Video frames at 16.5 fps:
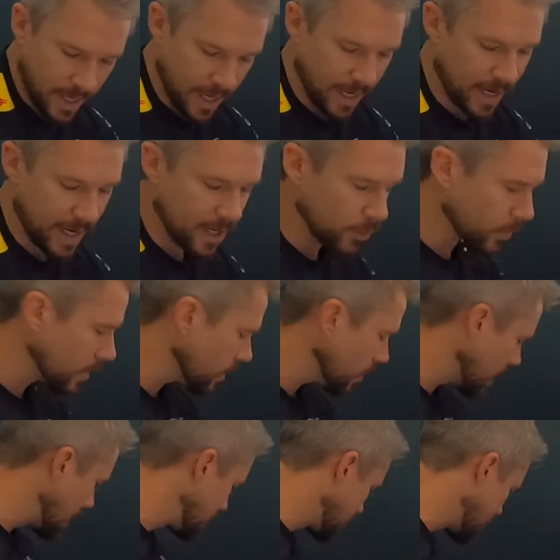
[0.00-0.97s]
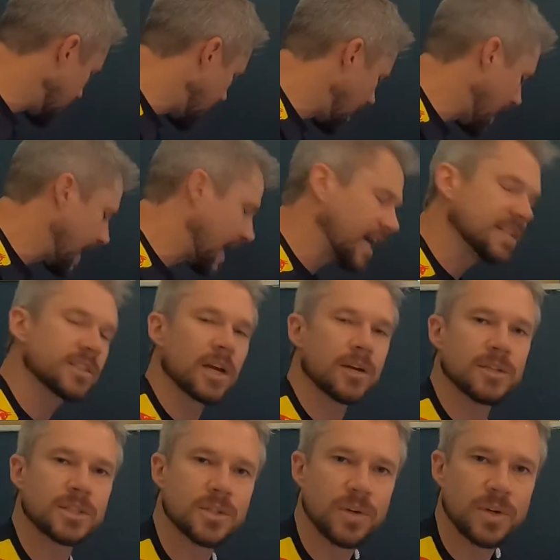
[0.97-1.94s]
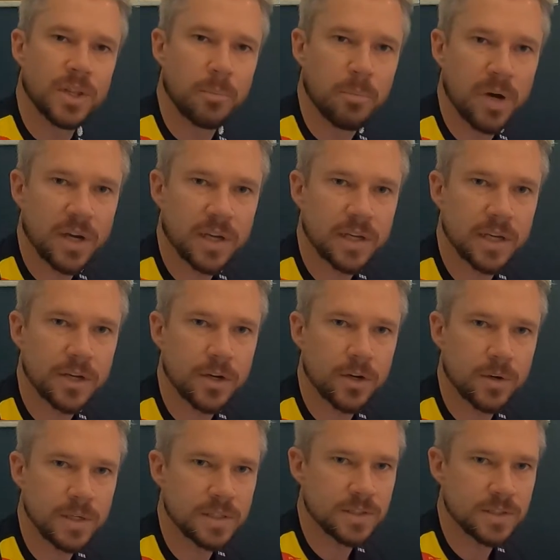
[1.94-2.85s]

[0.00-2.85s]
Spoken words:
And I had realized that as I was doing the butt kicker